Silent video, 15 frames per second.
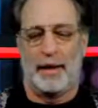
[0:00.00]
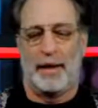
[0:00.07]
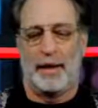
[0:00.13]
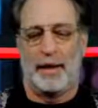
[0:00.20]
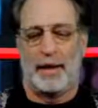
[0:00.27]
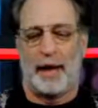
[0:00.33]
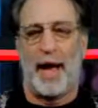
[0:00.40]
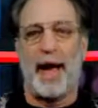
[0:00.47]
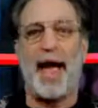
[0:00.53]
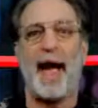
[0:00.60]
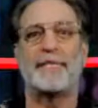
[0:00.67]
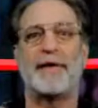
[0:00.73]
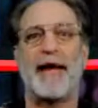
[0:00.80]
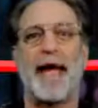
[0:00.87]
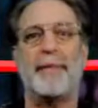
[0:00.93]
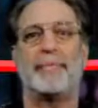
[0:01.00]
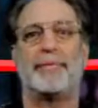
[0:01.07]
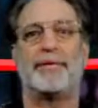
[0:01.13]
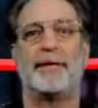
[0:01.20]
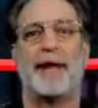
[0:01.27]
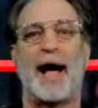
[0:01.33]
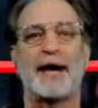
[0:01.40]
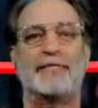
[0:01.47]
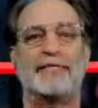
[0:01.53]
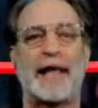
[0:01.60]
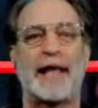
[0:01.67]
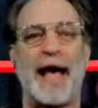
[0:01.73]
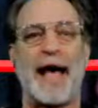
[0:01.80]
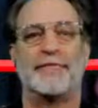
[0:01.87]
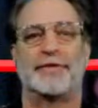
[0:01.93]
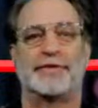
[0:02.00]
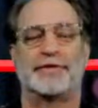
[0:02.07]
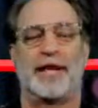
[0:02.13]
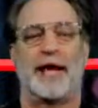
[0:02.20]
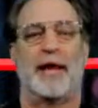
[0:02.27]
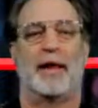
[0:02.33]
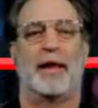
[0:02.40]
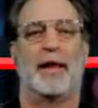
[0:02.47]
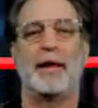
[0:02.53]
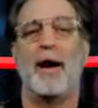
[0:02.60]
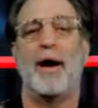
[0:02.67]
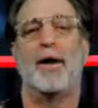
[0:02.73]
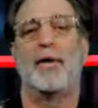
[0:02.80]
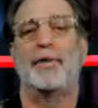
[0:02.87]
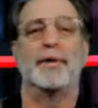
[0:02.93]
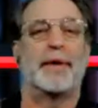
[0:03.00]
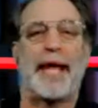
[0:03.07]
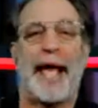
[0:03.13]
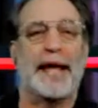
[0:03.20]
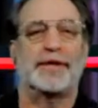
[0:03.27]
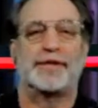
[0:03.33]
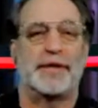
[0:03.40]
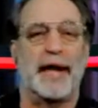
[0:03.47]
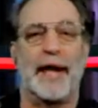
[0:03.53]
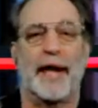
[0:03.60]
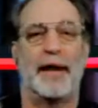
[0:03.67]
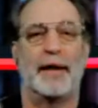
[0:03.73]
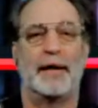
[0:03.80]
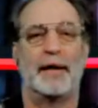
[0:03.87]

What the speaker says: I have a plot of land for sale. No, you can't see it.